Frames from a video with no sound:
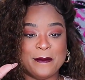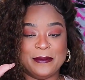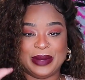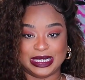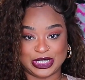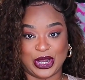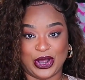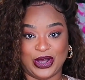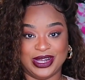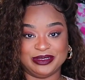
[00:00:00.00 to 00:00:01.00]
But
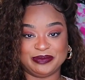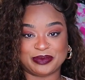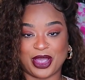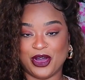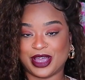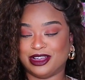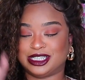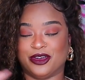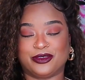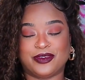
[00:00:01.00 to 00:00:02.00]
y'all, Okay,
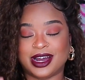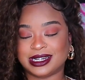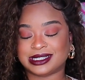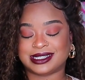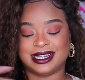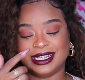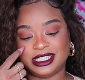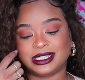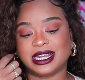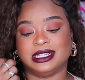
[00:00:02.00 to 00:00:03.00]
so first, let's
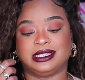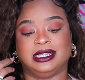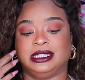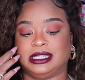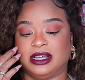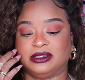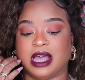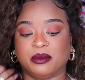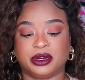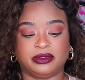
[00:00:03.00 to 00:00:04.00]
just get into the details.
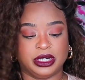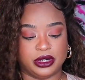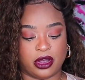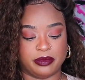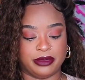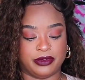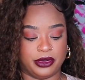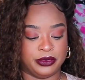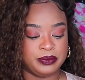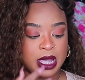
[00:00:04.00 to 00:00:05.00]
I'm gonna read it off my
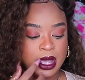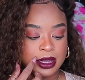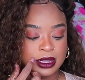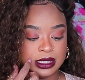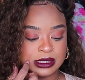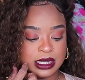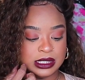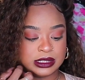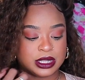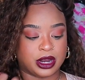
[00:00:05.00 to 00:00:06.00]
phone. This
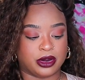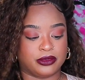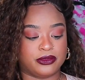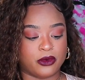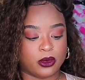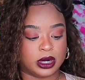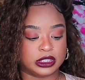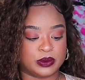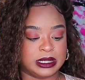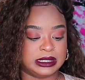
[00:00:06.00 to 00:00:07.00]
is their
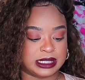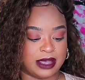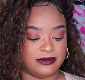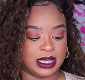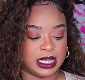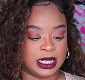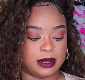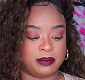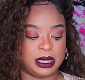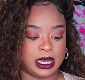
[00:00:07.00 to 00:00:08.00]

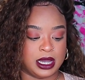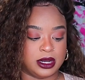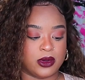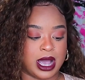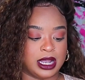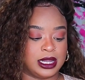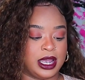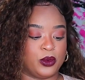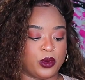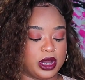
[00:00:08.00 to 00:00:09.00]
427 Piano
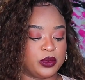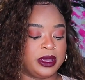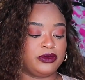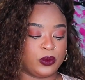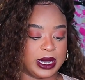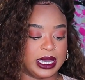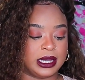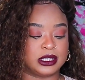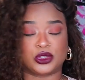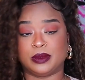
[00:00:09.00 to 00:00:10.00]
Highlight Waterwave
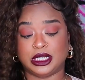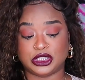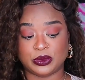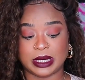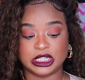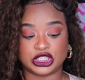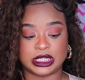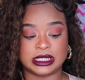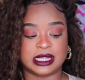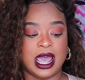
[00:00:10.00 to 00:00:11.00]
Wig, 22 inches,